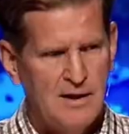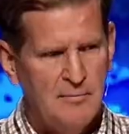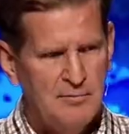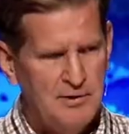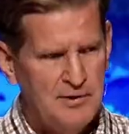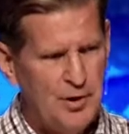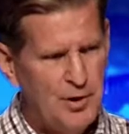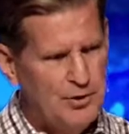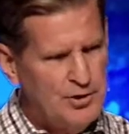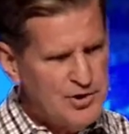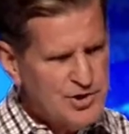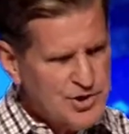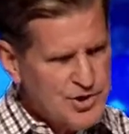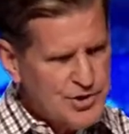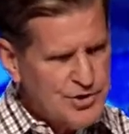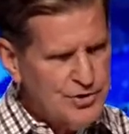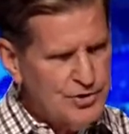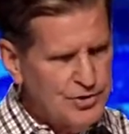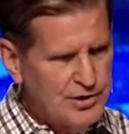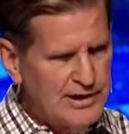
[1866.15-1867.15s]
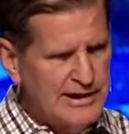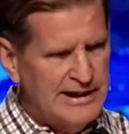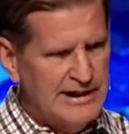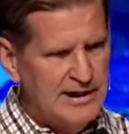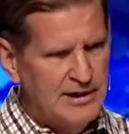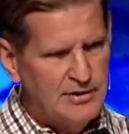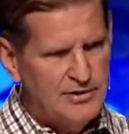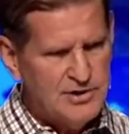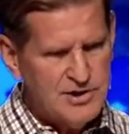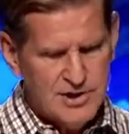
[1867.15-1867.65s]
But notice, thirdly,
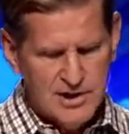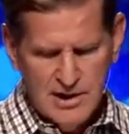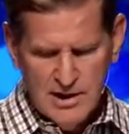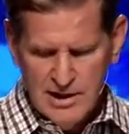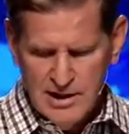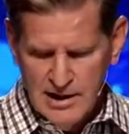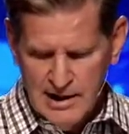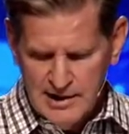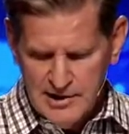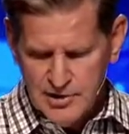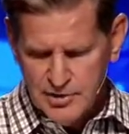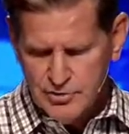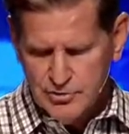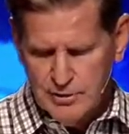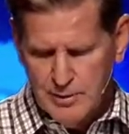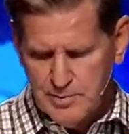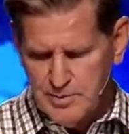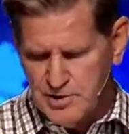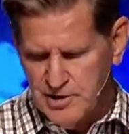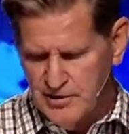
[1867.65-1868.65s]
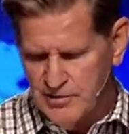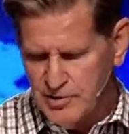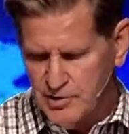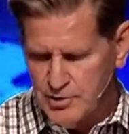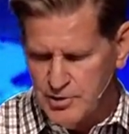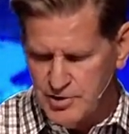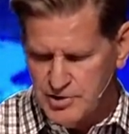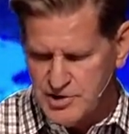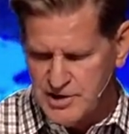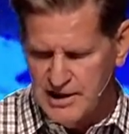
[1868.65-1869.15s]
here's a description of the
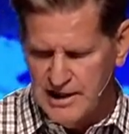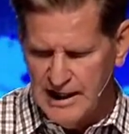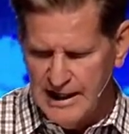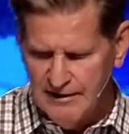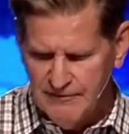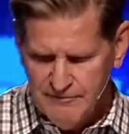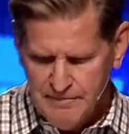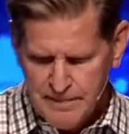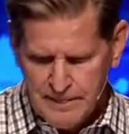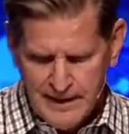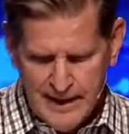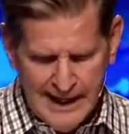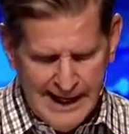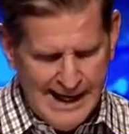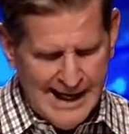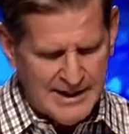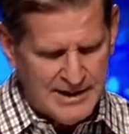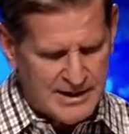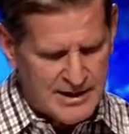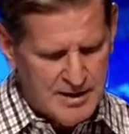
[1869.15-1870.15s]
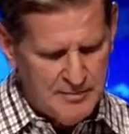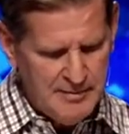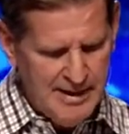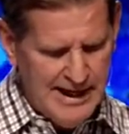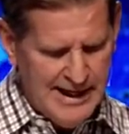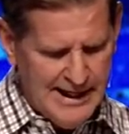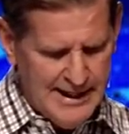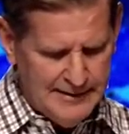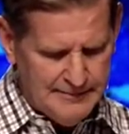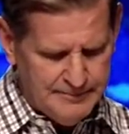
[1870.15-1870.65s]
Christian life and a
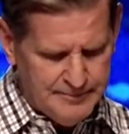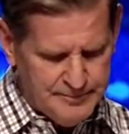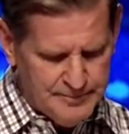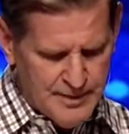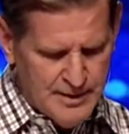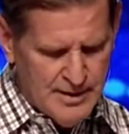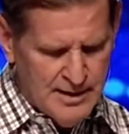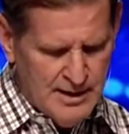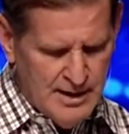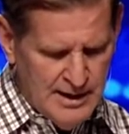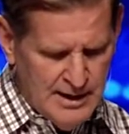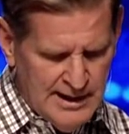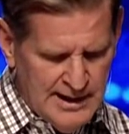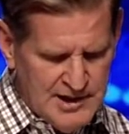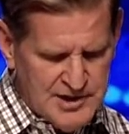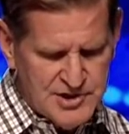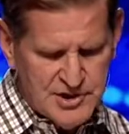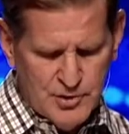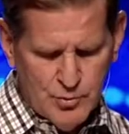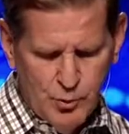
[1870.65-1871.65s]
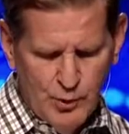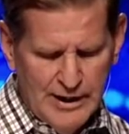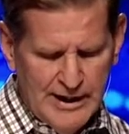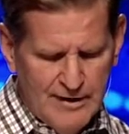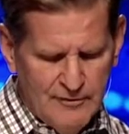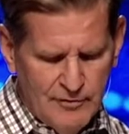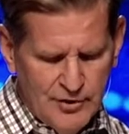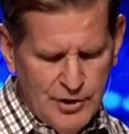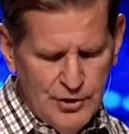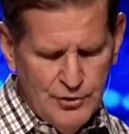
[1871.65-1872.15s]
command. He says,
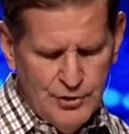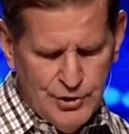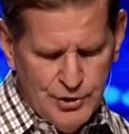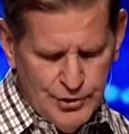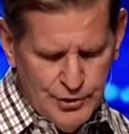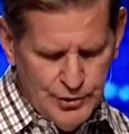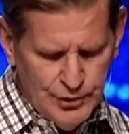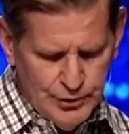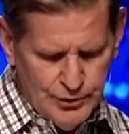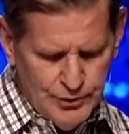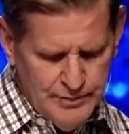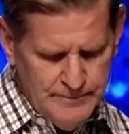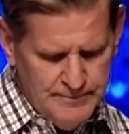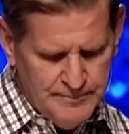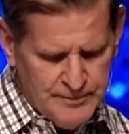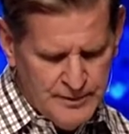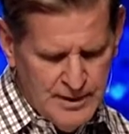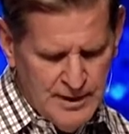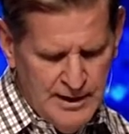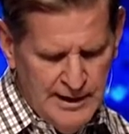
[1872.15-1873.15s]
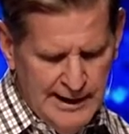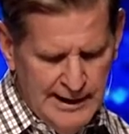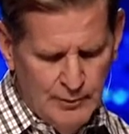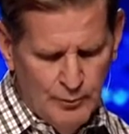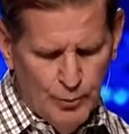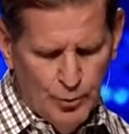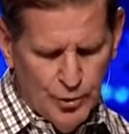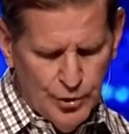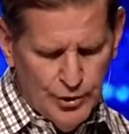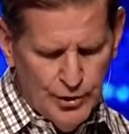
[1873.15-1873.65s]
Whatever you do
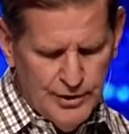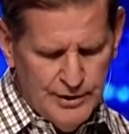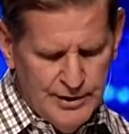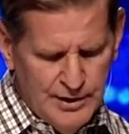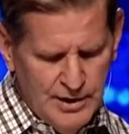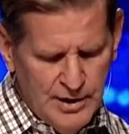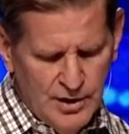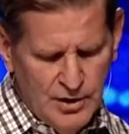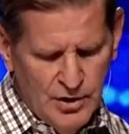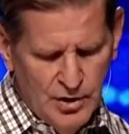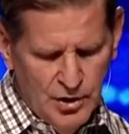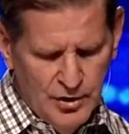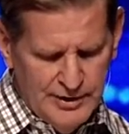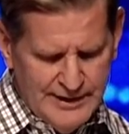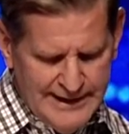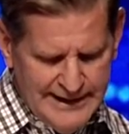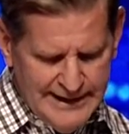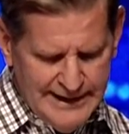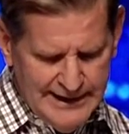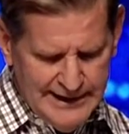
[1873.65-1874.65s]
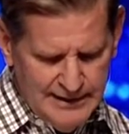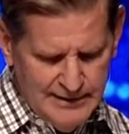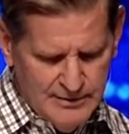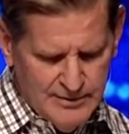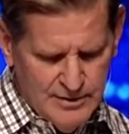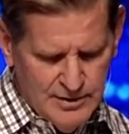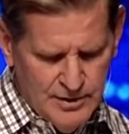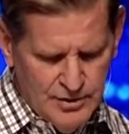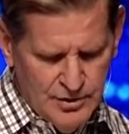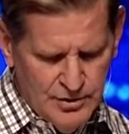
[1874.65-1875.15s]
in word or deed,
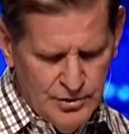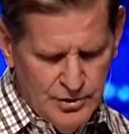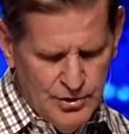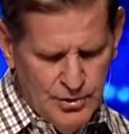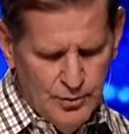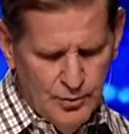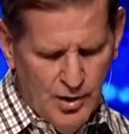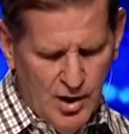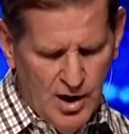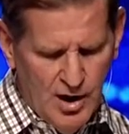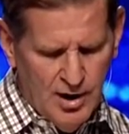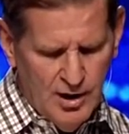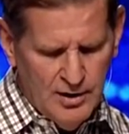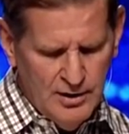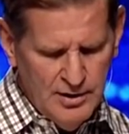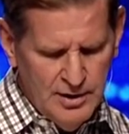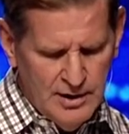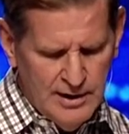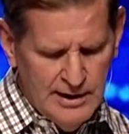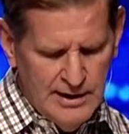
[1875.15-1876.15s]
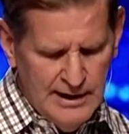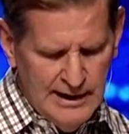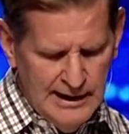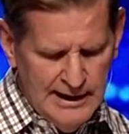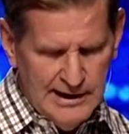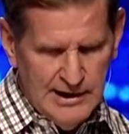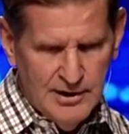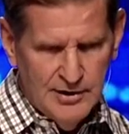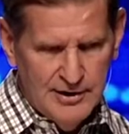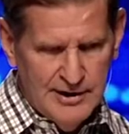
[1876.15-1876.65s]
do all,
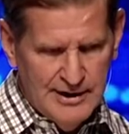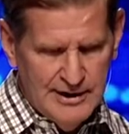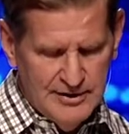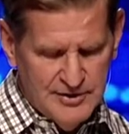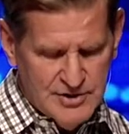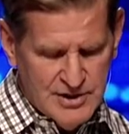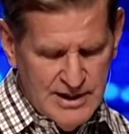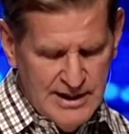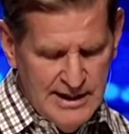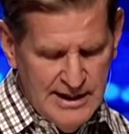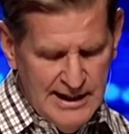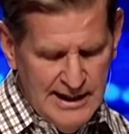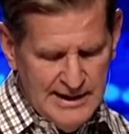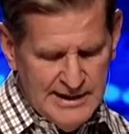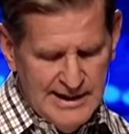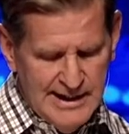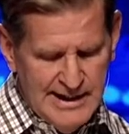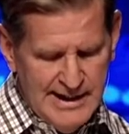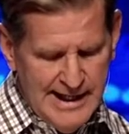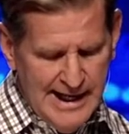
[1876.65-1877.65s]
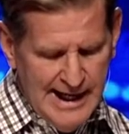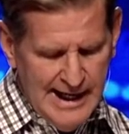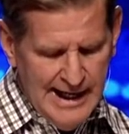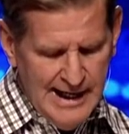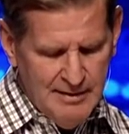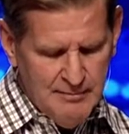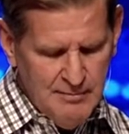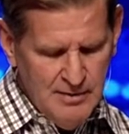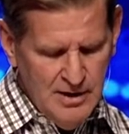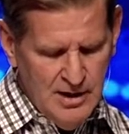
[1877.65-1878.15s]
and here it is, in the
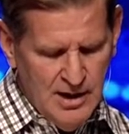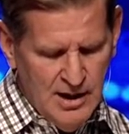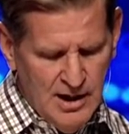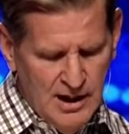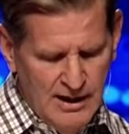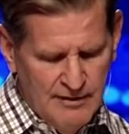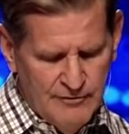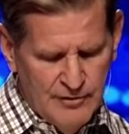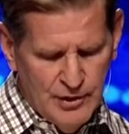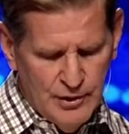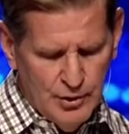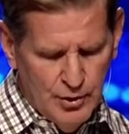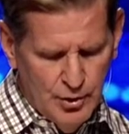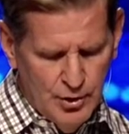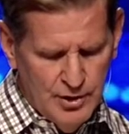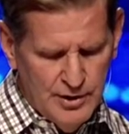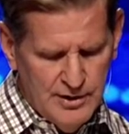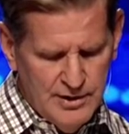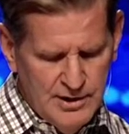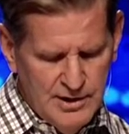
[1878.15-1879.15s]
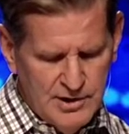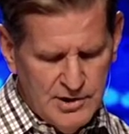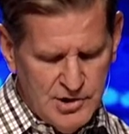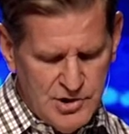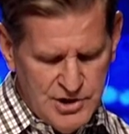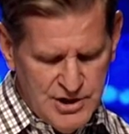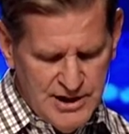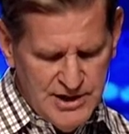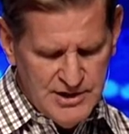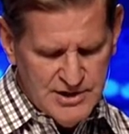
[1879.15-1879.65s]
name of the Lord
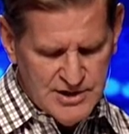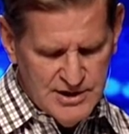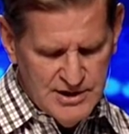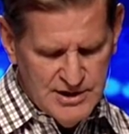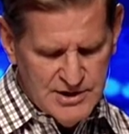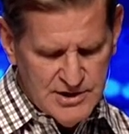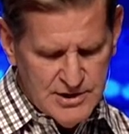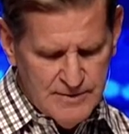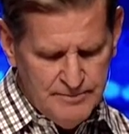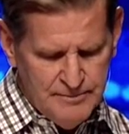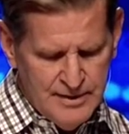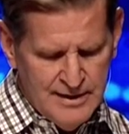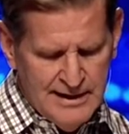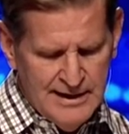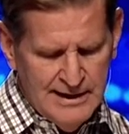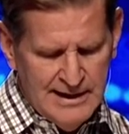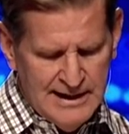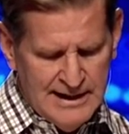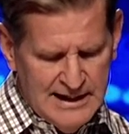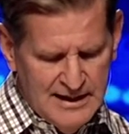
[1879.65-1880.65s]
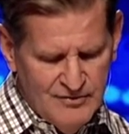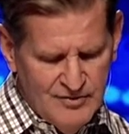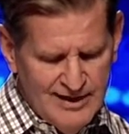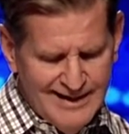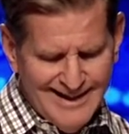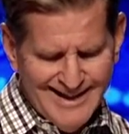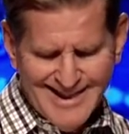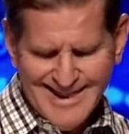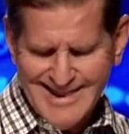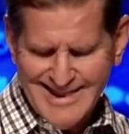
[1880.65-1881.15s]
Jesus,
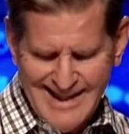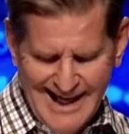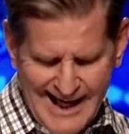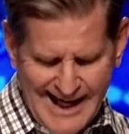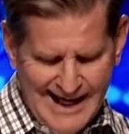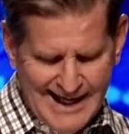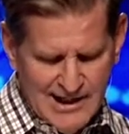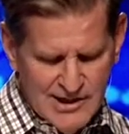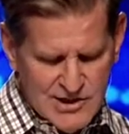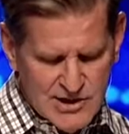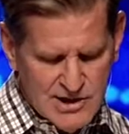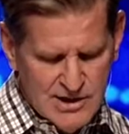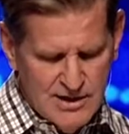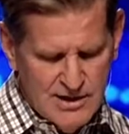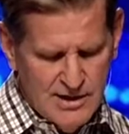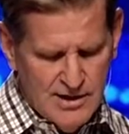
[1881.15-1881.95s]
giving thanks